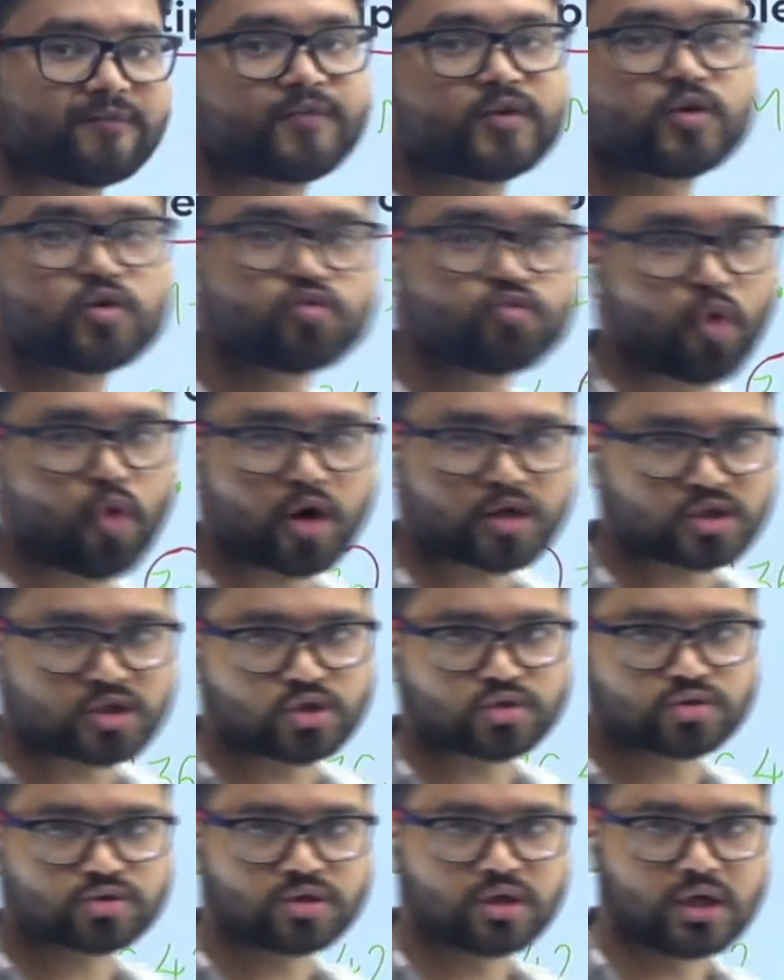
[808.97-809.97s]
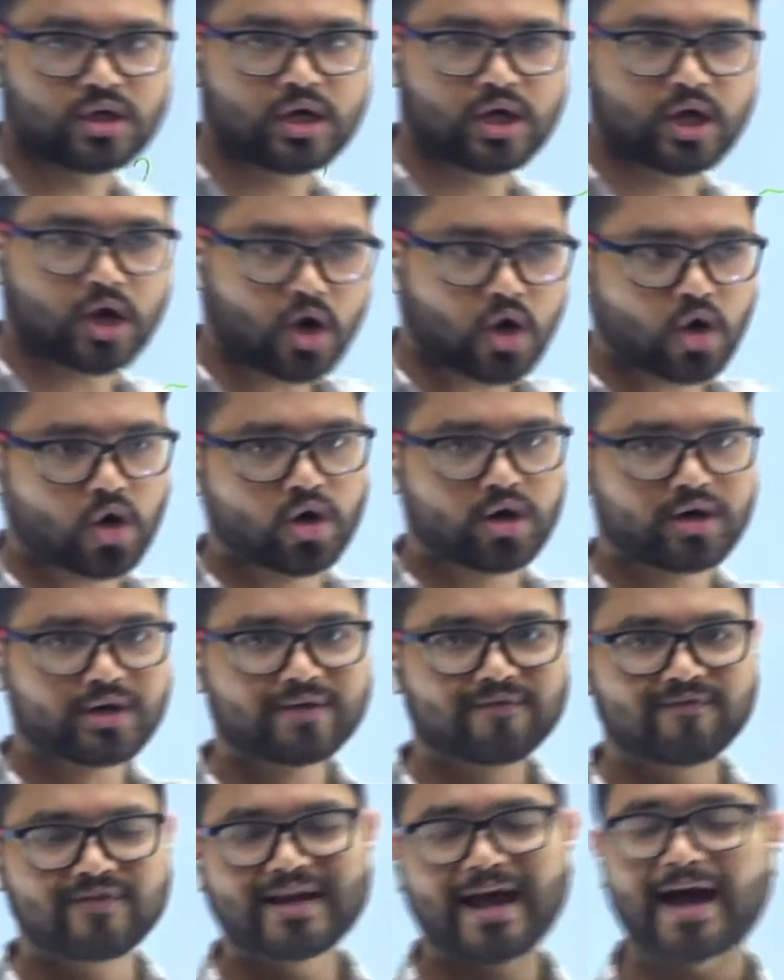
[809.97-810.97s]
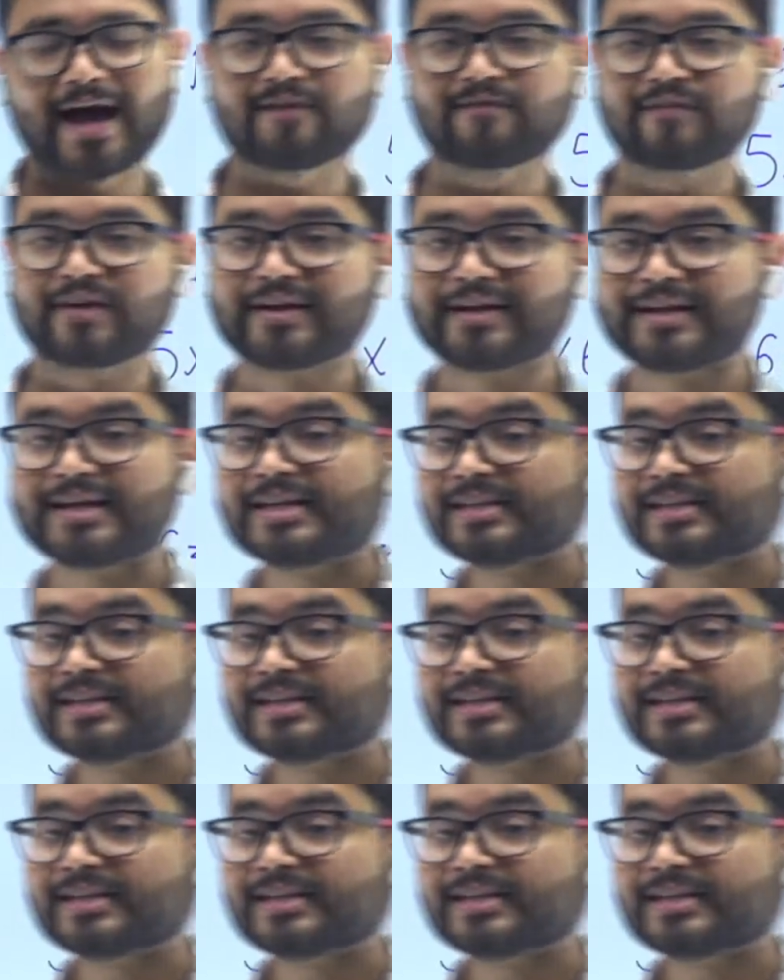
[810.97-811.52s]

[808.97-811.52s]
if you want to or we have an